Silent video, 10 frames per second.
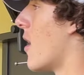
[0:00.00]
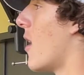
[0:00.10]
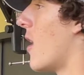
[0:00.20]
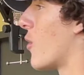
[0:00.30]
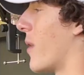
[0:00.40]

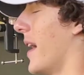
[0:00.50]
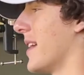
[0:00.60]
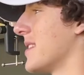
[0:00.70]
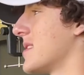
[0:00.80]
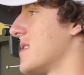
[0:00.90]
All right,
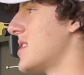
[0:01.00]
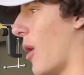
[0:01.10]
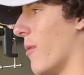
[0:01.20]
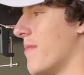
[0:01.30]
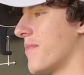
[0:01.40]
so
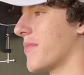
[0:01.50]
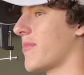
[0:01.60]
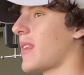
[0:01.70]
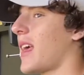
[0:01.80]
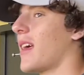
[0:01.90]

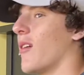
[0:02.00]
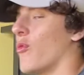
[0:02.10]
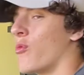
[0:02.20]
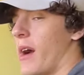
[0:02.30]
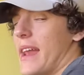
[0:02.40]

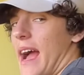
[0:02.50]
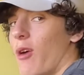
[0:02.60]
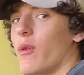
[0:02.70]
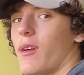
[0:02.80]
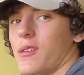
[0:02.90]
right now
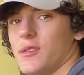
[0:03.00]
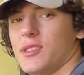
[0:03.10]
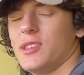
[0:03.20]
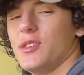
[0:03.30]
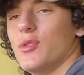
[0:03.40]
we are going to
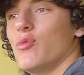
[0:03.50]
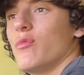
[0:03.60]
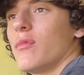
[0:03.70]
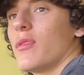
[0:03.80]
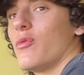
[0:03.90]
do
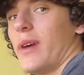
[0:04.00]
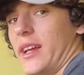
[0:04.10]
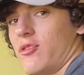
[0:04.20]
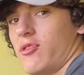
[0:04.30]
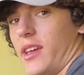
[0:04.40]
the
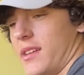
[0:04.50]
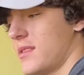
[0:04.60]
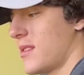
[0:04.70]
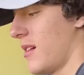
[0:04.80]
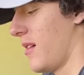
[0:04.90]
range
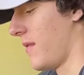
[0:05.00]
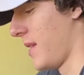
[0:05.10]
test of the